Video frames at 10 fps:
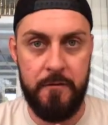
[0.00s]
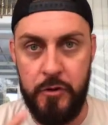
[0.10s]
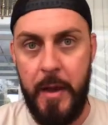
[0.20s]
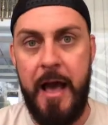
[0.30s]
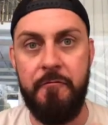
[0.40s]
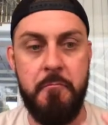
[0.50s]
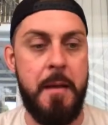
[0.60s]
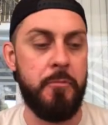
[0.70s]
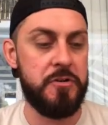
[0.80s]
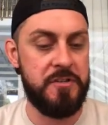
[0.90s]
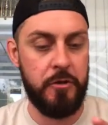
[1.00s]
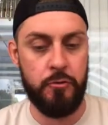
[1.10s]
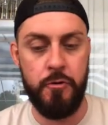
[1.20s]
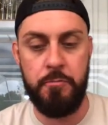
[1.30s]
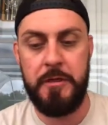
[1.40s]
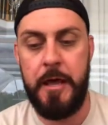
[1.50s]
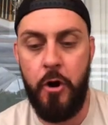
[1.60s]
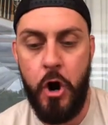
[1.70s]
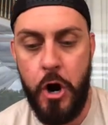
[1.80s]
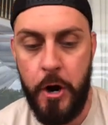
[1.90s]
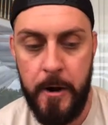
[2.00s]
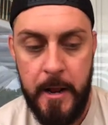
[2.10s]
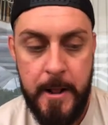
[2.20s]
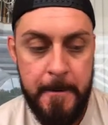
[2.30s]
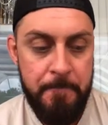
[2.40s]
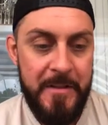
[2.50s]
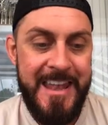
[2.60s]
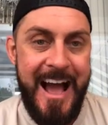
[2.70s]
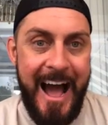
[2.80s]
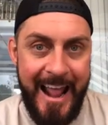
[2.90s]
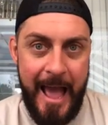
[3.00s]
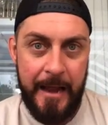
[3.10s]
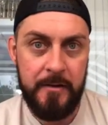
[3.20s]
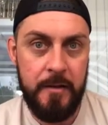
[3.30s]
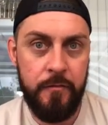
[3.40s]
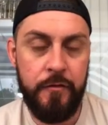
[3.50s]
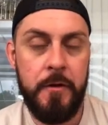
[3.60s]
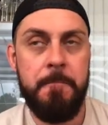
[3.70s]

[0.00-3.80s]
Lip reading: if you have members in the group that are not active,